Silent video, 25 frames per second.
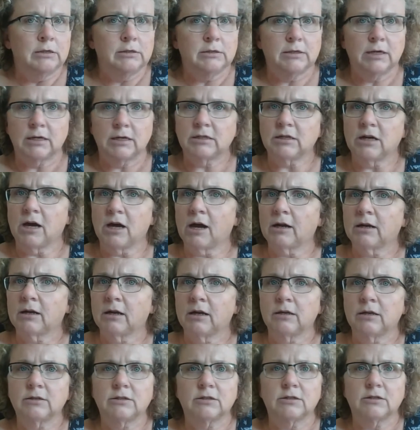TikTok,
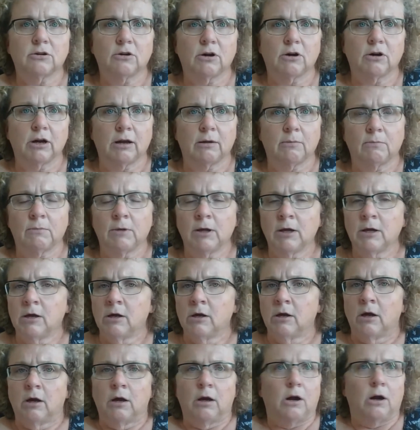Instagram?
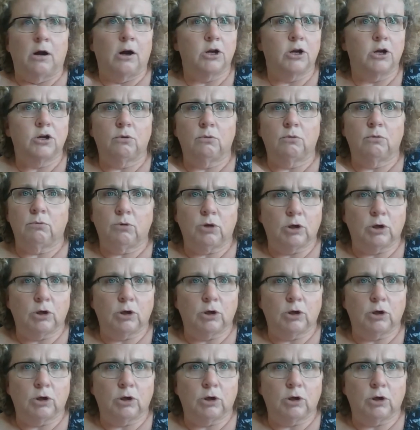Are you